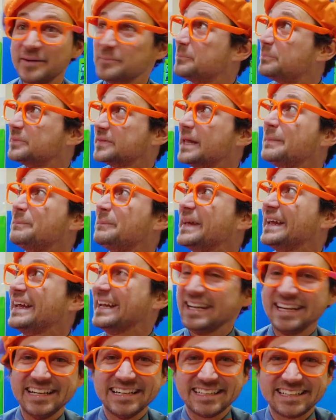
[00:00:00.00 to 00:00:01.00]

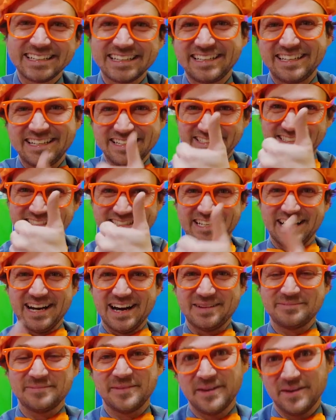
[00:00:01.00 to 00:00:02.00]
Blippi. Good
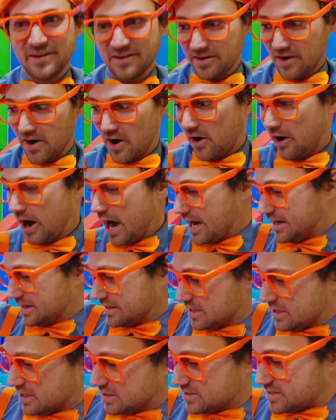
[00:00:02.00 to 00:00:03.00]
job. All right.
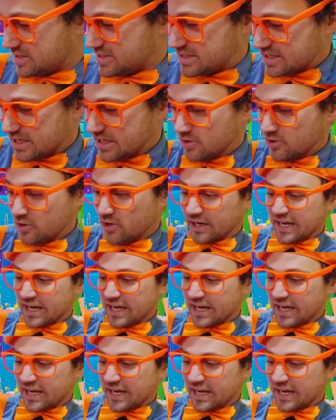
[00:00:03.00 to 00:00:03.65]
See you